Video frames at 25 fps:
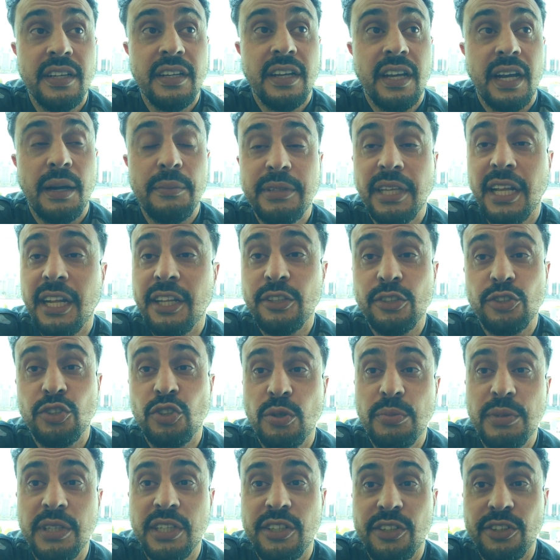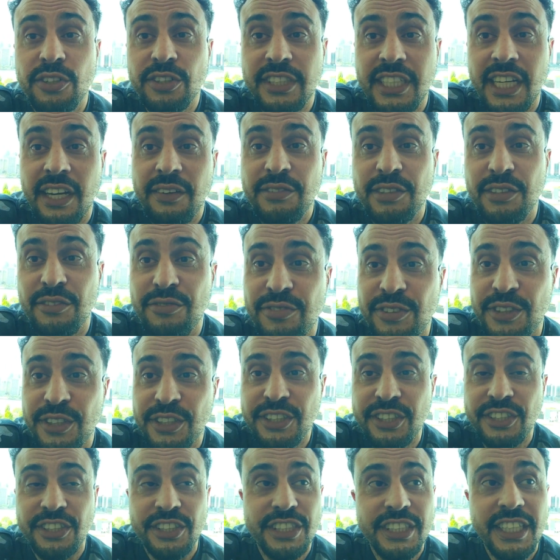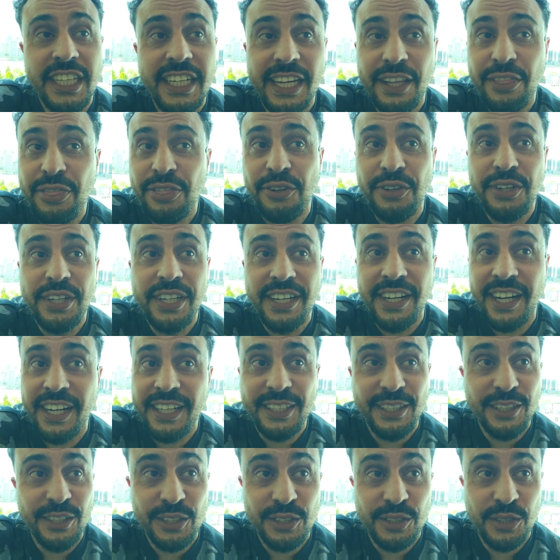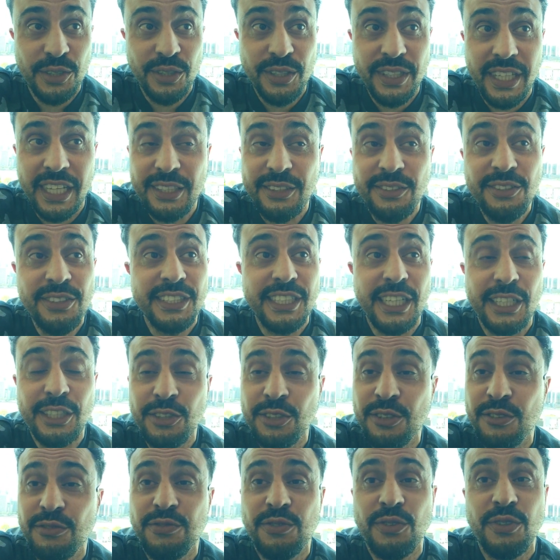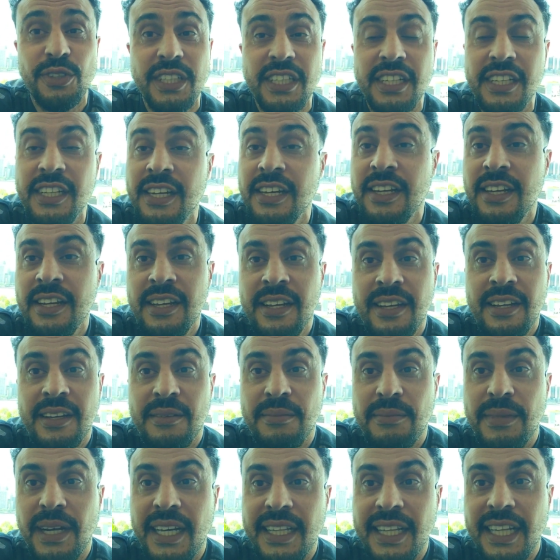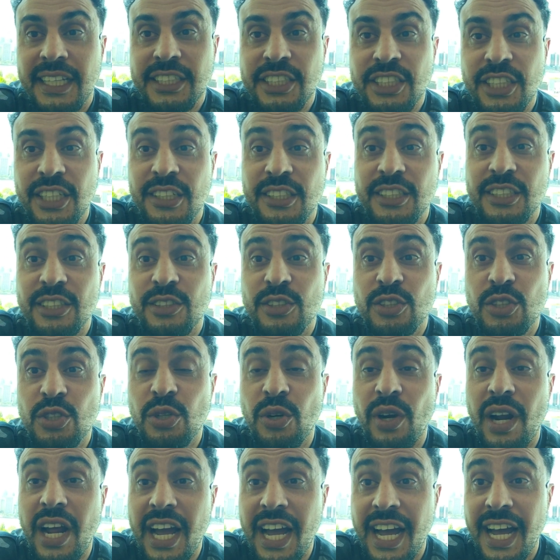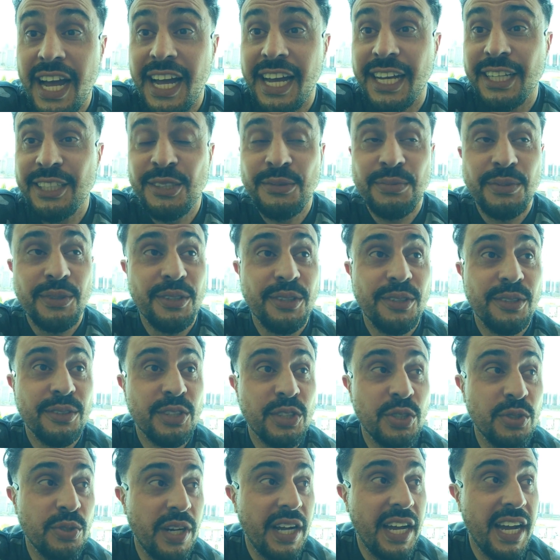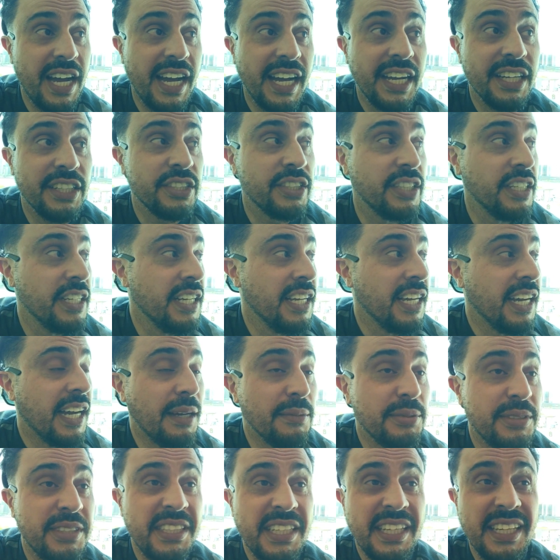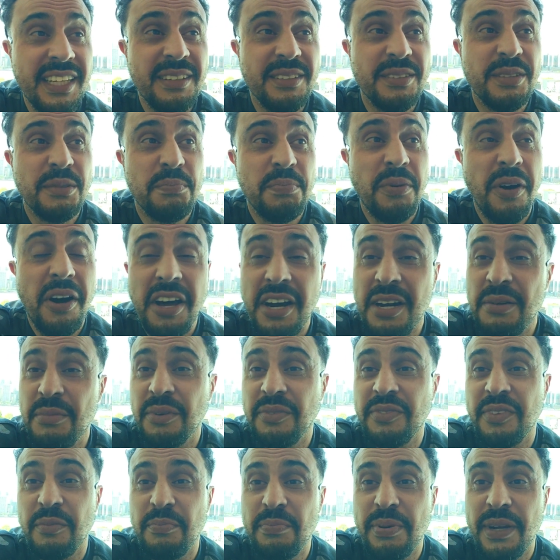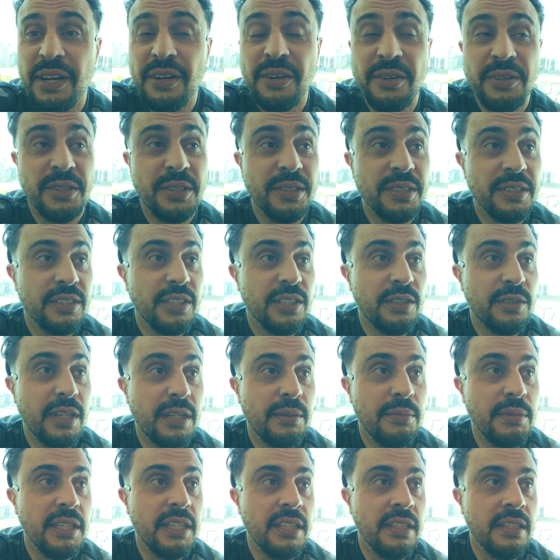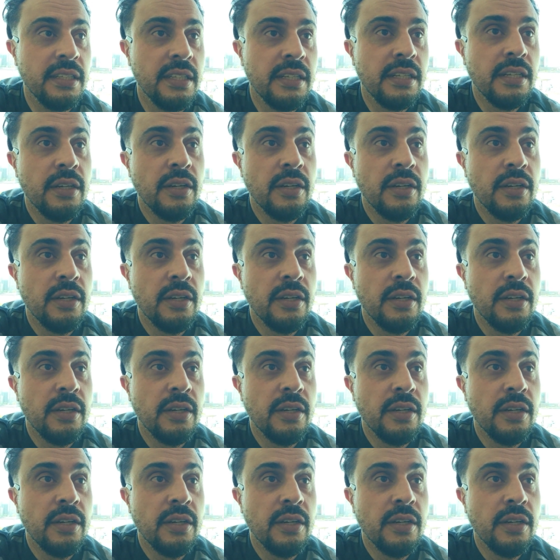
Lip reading: I'm telling you, so many girls have their filters set at 39 years old. As soon as I turn 40, man, that shit is trash, bro. Trash. I'm seeing the bottom of the barrel. You know what I mean?